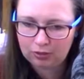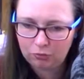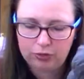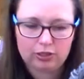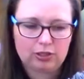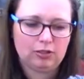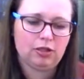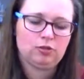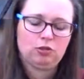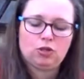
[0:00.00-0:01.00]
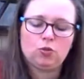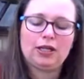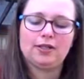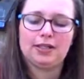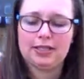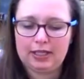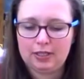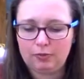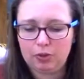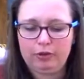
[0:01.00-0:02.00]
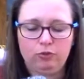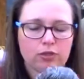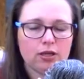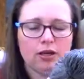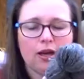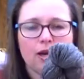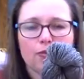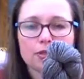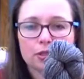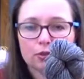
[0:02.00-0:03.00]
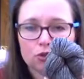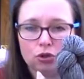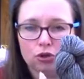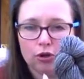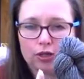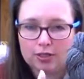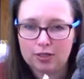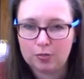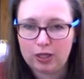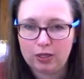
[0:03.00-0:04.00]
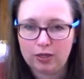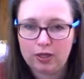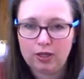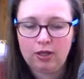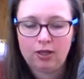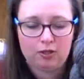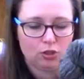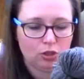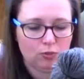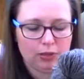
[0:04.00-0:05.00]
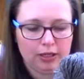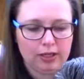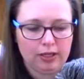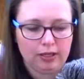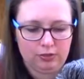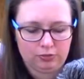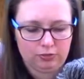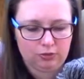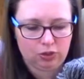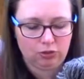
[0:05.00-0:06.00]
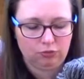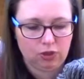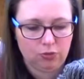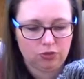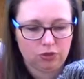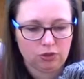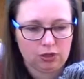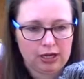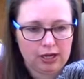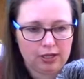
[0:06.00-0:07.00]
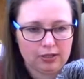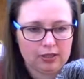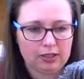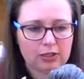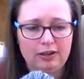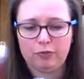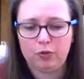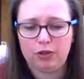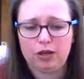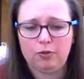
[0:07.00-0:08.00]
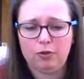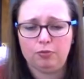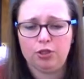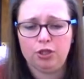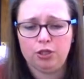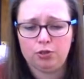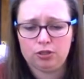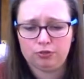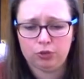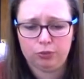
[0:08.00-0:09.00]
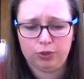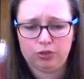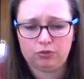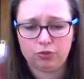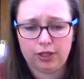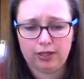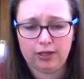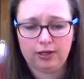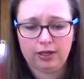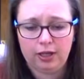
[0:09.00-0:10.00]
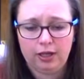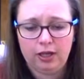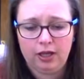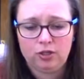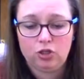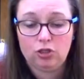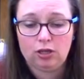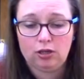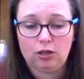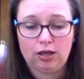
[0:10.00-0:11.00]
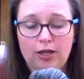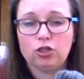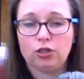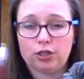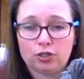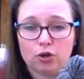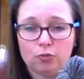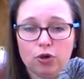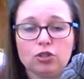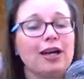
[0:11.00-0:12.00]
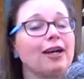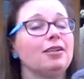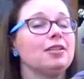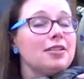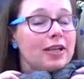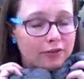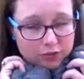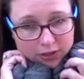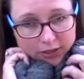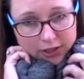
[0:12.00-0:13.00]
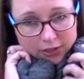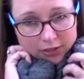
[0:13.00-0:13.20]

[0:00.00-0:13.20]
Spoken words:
worked as well as it did, but it was an absolute joy to spin as 2-ply short forward row, and it's left me with a beautiful yarn, and I enjoyed it so much. And it's definitely,